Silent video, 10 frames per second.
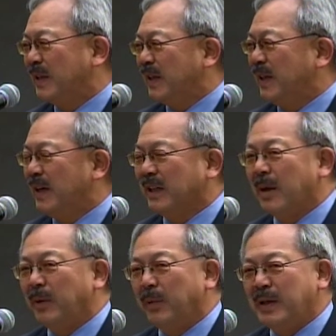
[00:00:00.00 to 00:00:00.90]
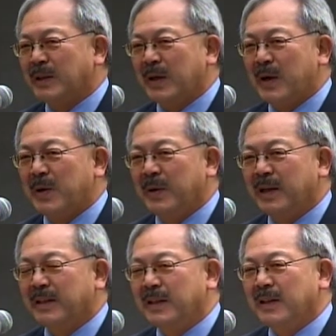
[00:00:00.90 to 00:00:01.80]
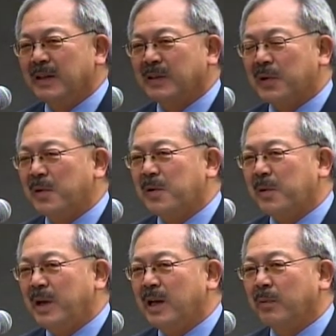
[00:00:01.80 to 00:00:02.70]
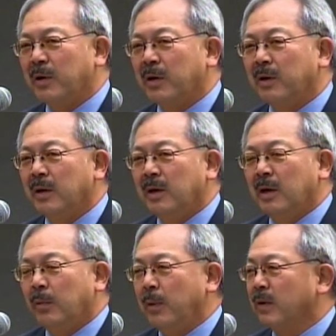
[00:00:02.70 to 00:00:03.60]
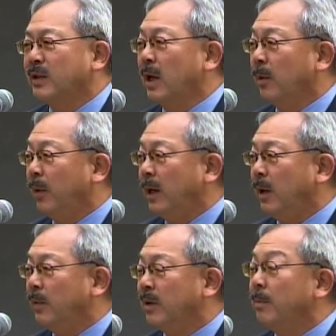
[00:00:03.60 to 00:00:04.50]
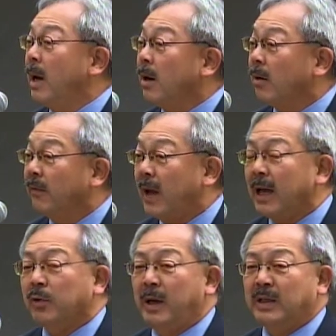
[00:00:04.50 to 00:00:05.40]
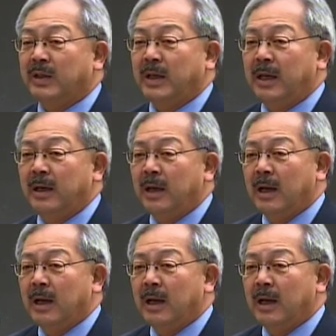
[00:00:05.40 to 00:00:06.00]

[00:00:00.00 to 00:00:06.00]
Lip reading: a couple of weeks ago in Seoul, Korea, where we were celebrating with the mayor of that great city